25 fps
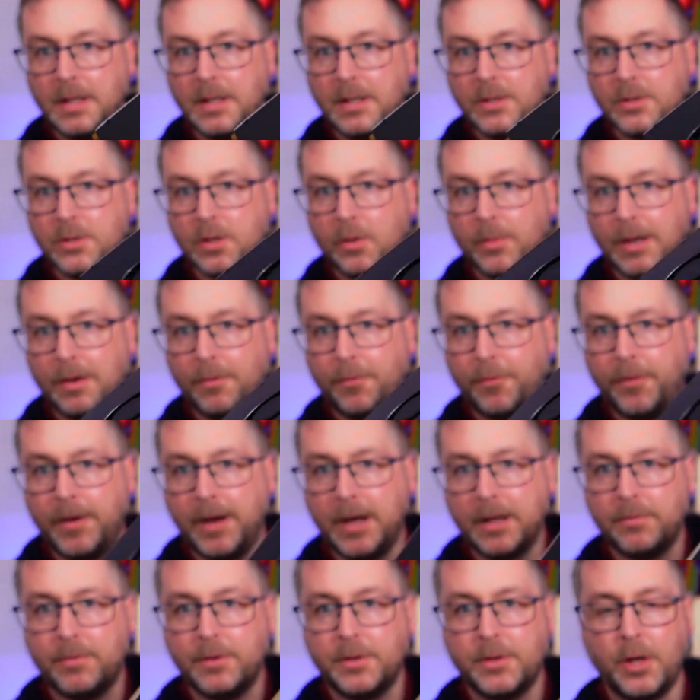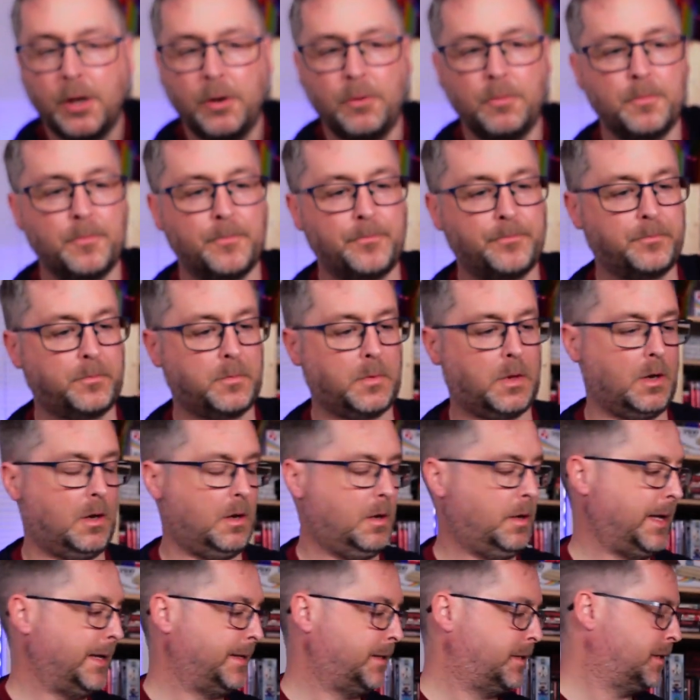So without further ado,
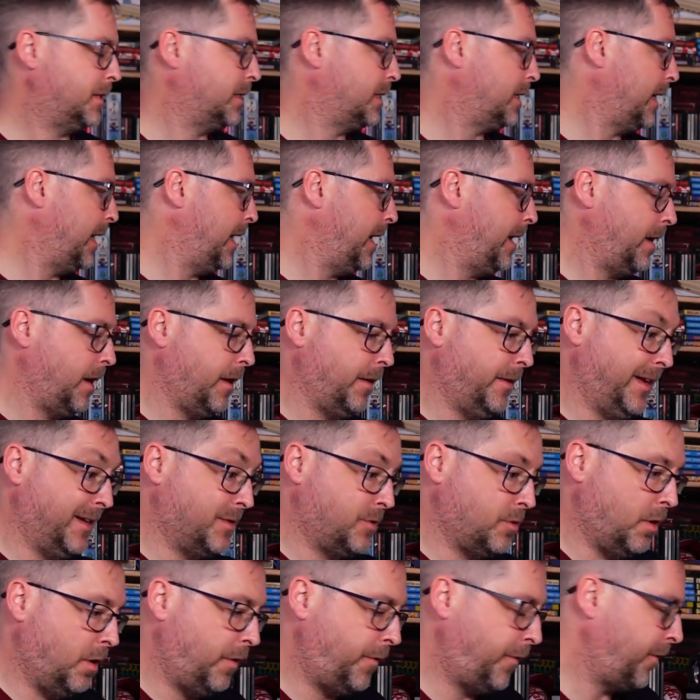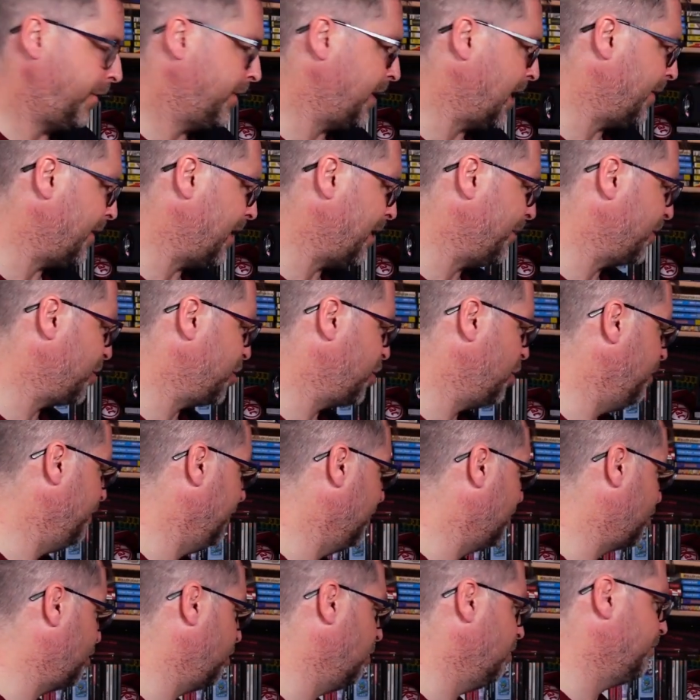let's turn this off. Now I'm
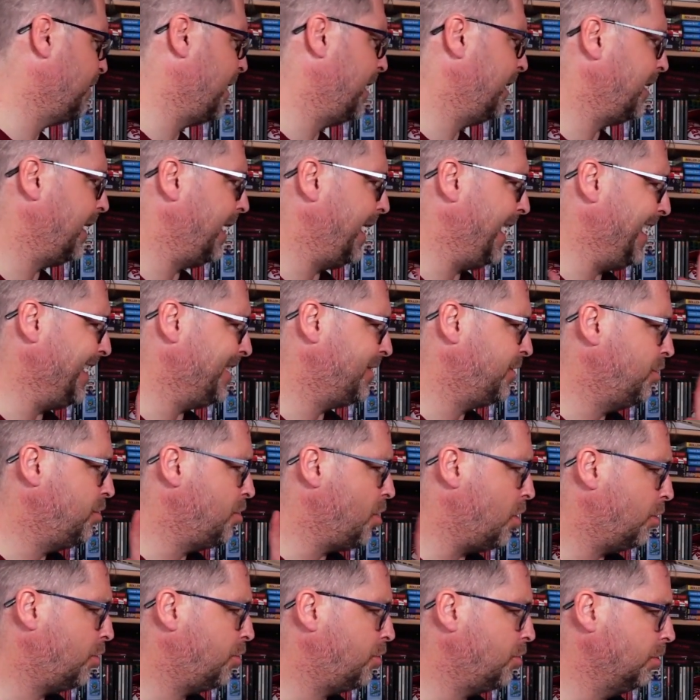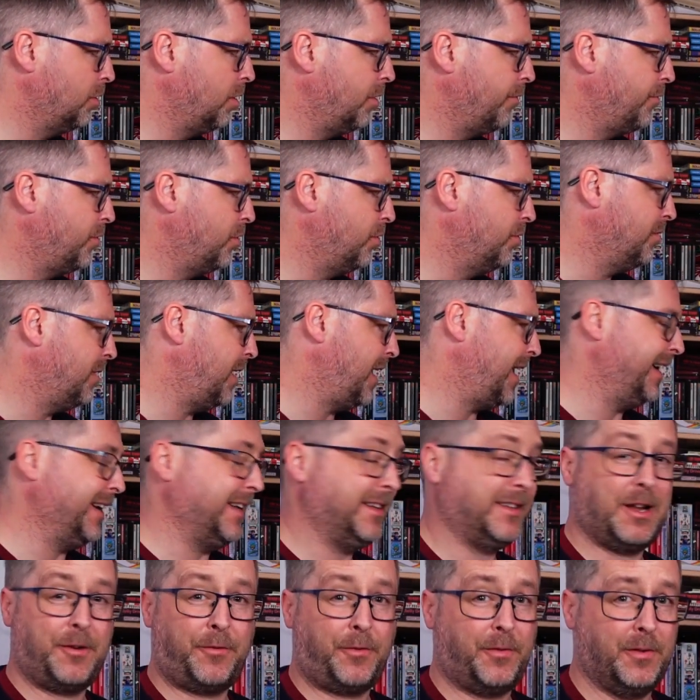assuming Tomb Raider is not going to run any
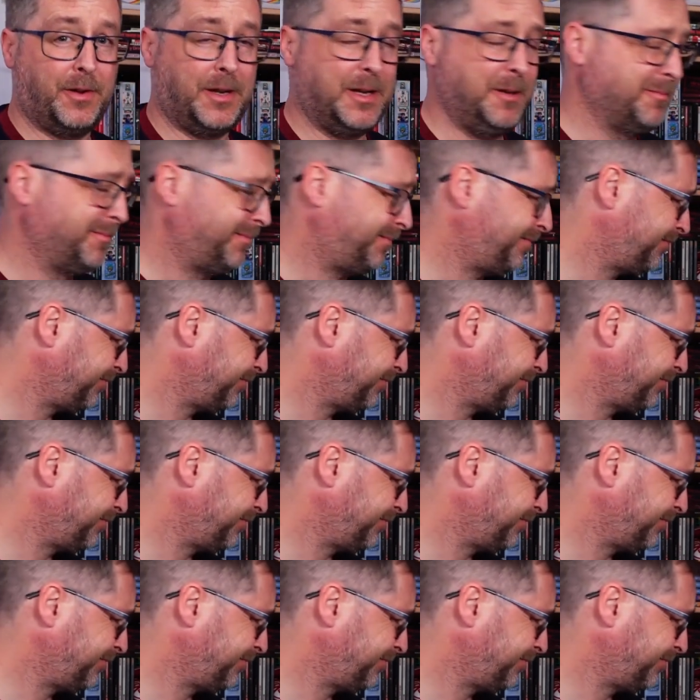differently.